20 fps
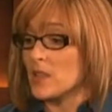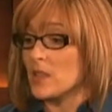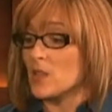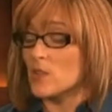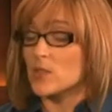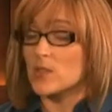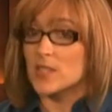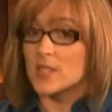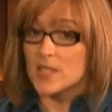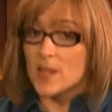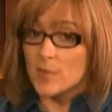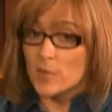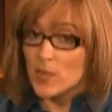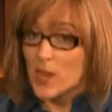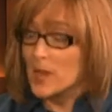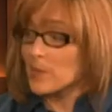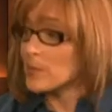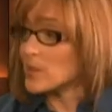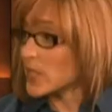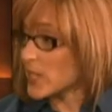There's a
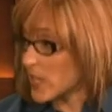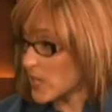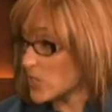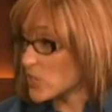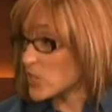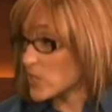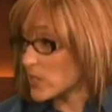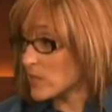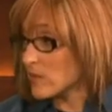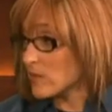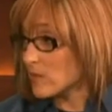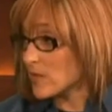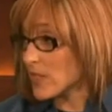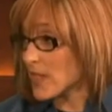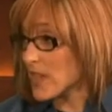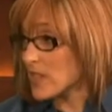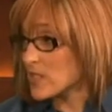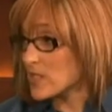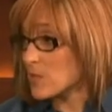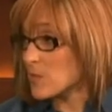separate application
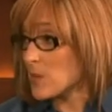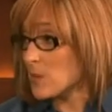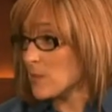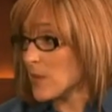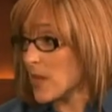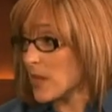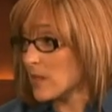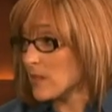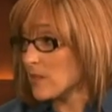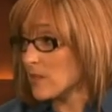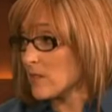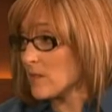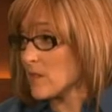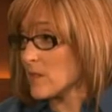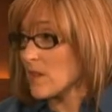that has to be made